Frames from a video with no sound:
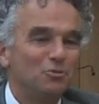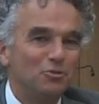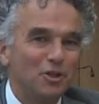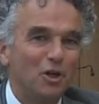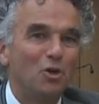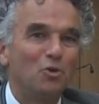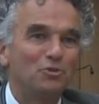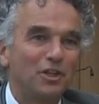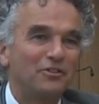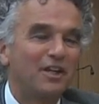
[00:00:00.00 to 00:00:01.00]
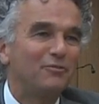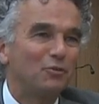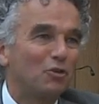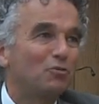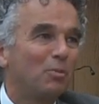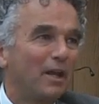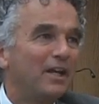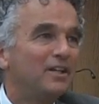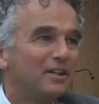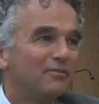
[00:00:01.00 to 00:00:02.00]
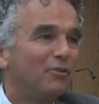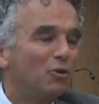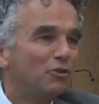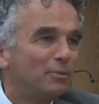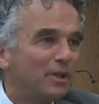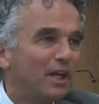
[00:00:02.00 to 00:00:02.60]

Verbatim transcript: to know that they have to explain their voting